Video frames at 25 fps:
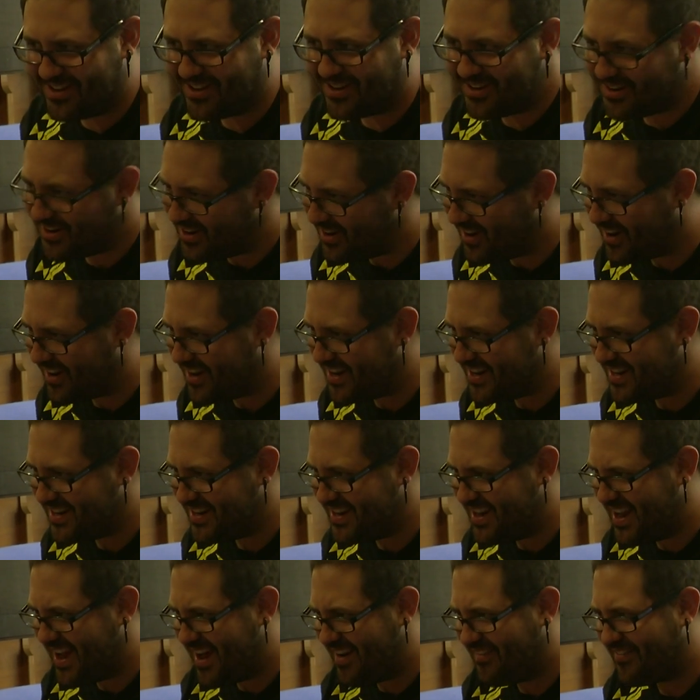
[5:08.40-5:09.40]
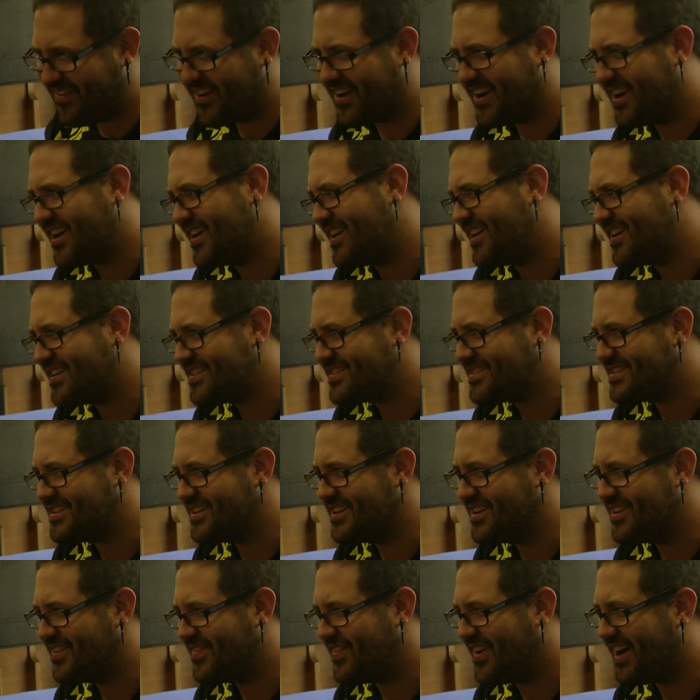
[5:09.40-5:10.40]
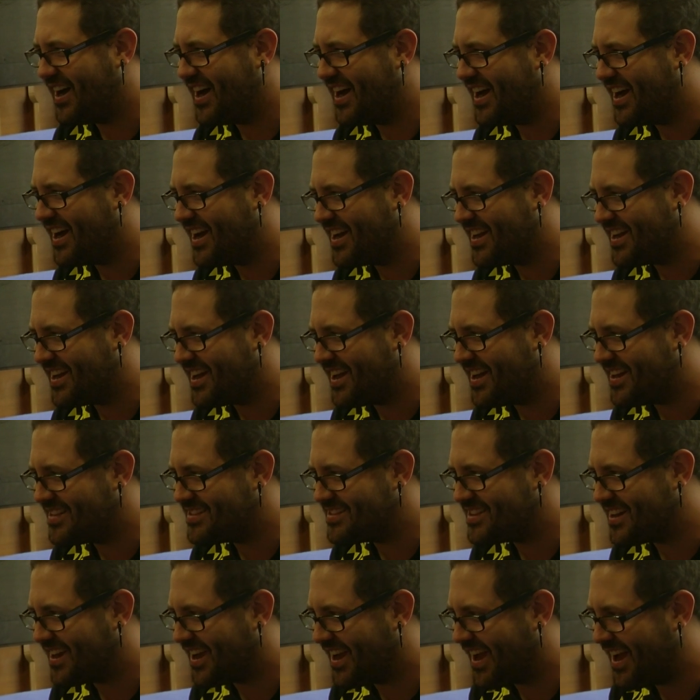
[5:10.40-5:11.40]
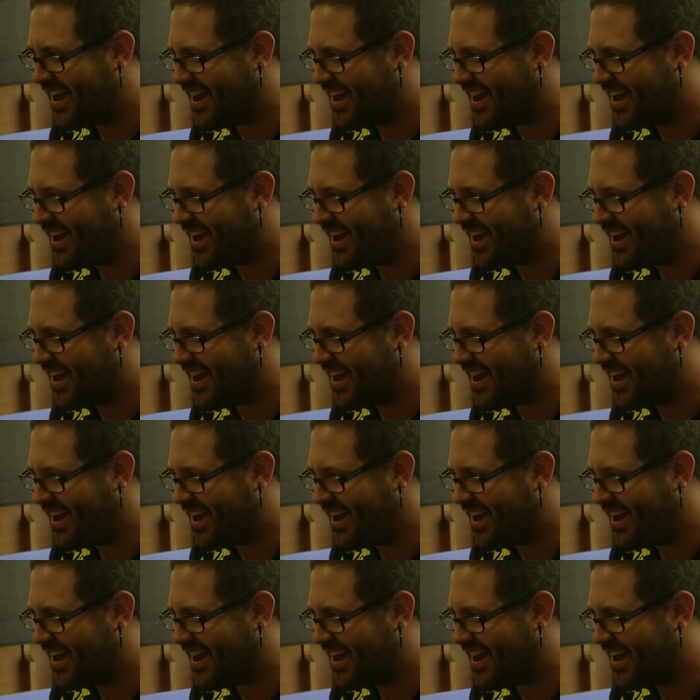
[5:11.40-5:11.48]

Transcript: to explore our